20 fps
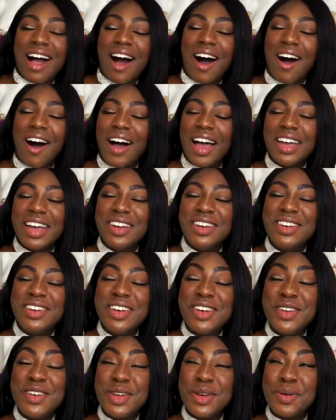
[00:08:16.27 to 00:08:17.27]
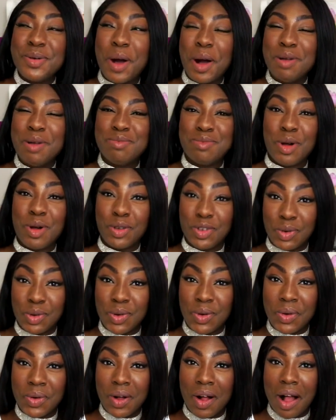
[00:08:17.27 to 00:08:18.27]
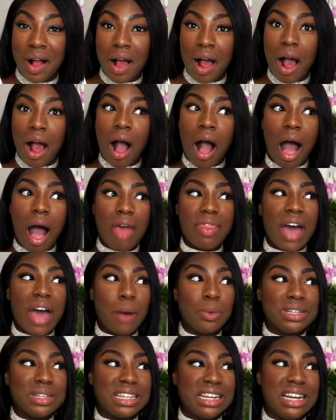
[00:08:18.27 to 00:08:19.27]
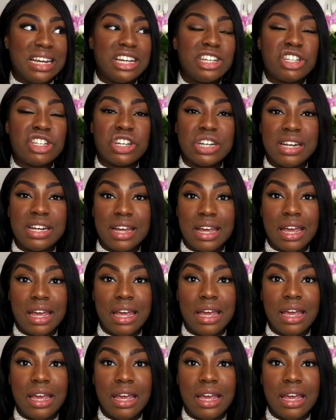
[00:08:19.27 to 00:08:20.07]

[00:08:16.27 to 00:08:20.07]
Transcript: I knew a model that was literally